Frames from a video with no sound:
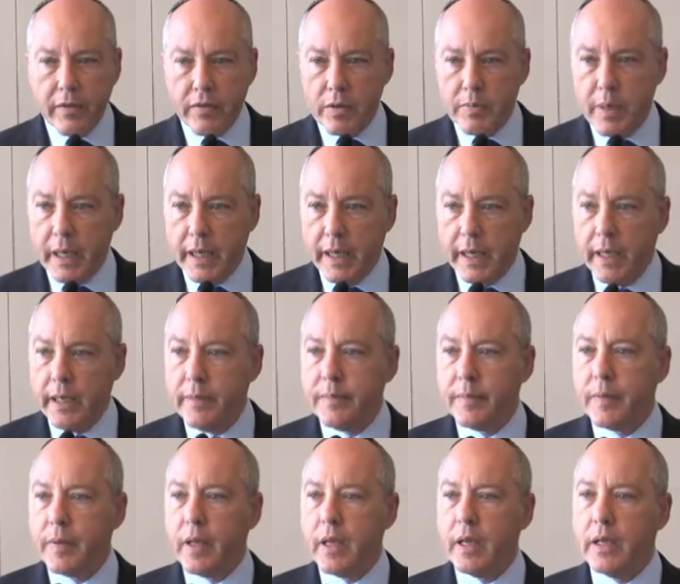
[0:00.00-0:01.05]
everybody.
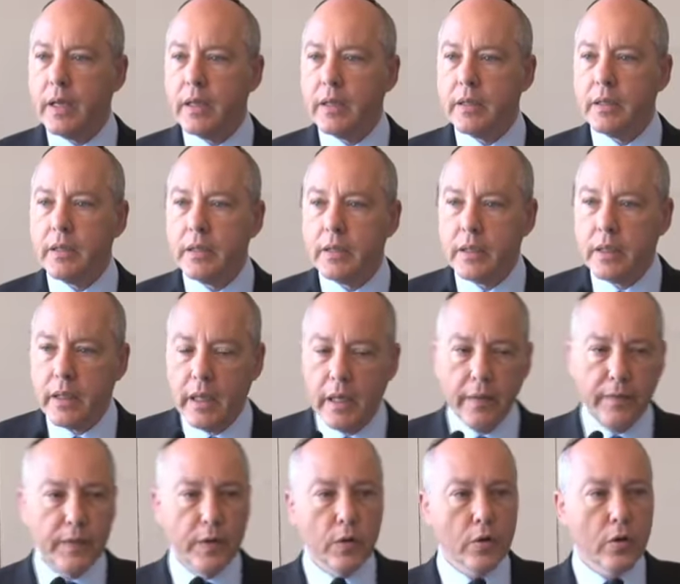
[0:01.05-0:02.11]

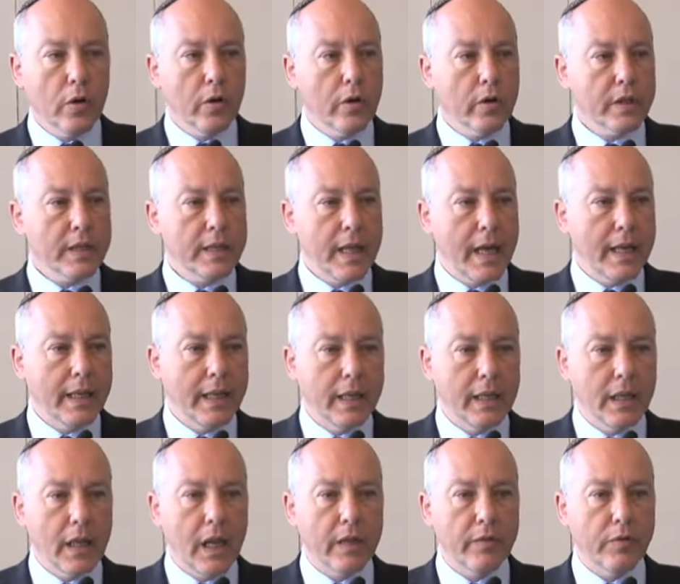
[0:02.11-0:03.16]
If you're standing
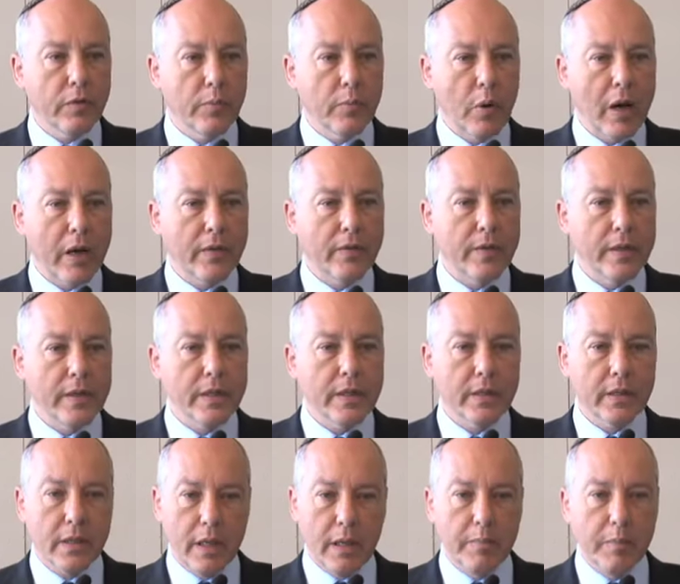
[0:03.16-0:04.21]
in line for
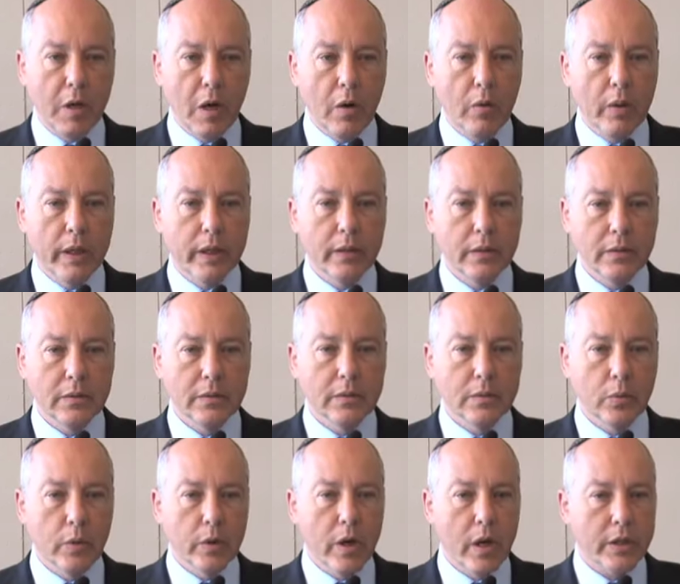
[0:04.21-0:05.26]
breakfast, keep going.
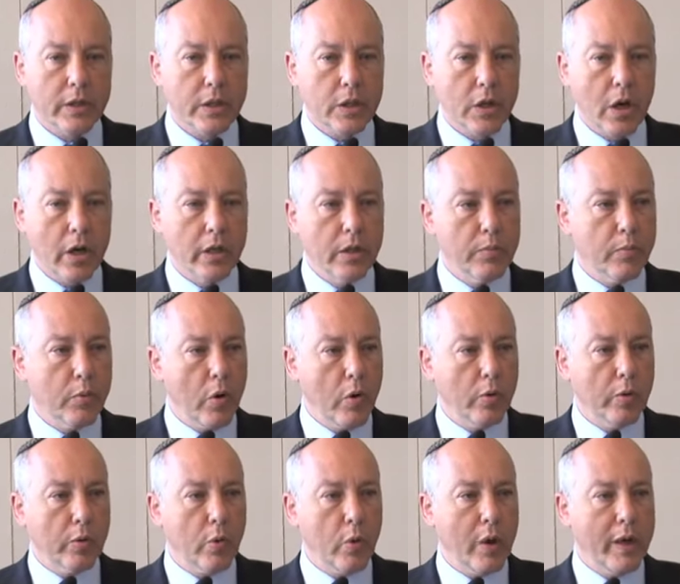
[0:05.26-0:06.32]
We're not starting the
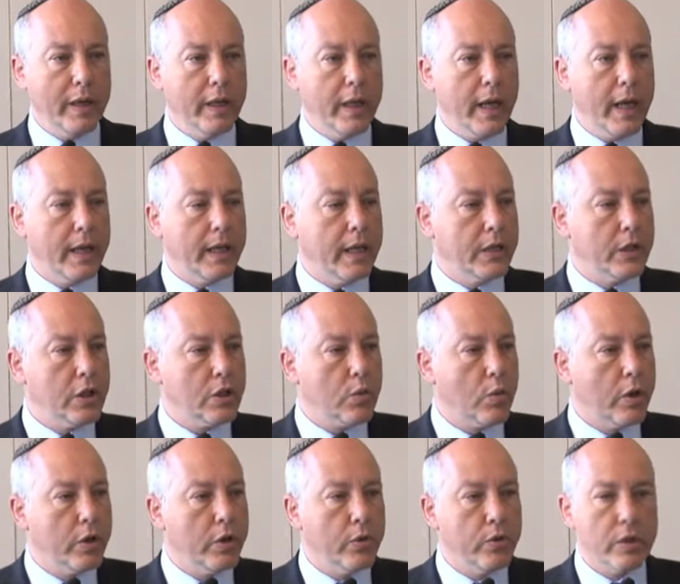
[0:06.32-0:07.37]
program quite yet. I just
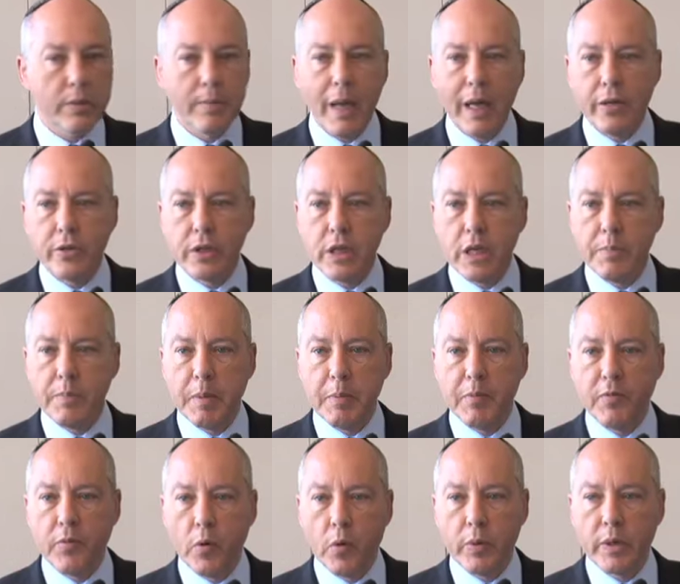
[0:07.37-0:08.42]
want to do some housekeeping
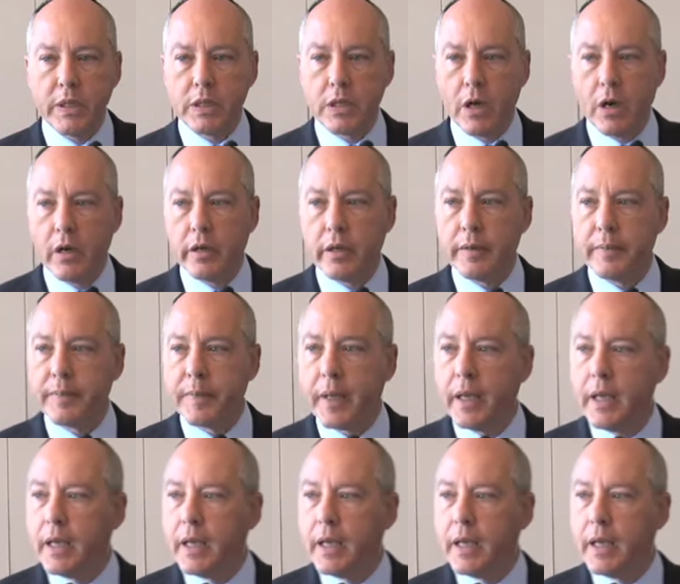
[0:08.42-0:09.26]
before we start.